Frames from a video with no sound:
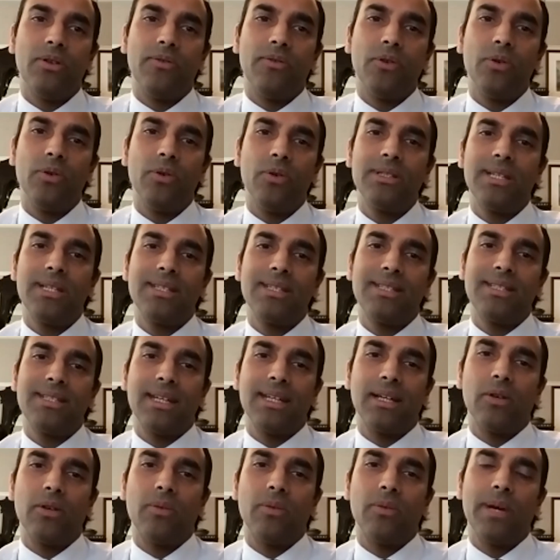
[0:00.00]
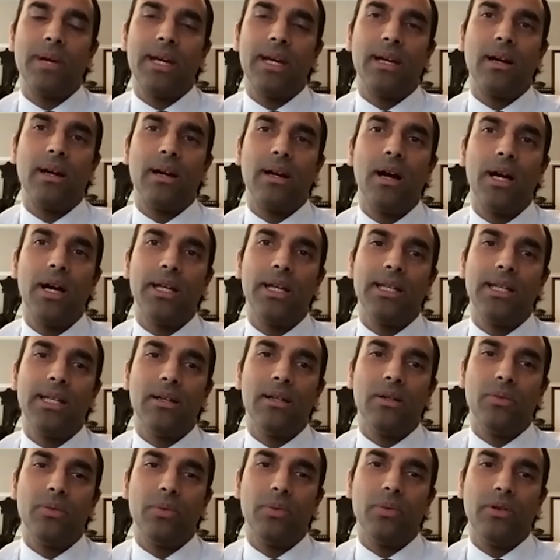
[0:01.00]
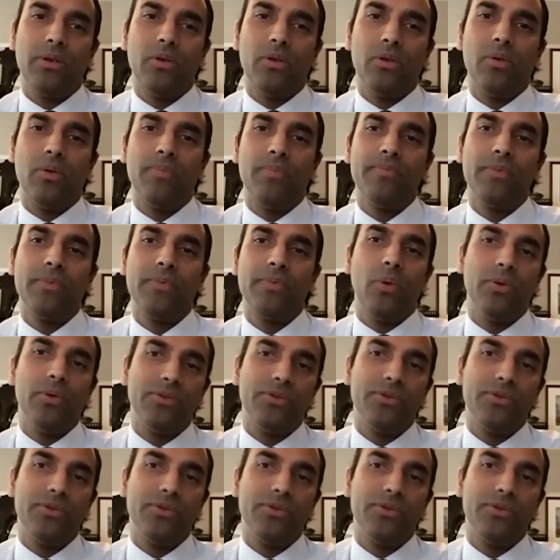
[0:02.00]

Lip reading: if you're insisting on paying a high yield when you're also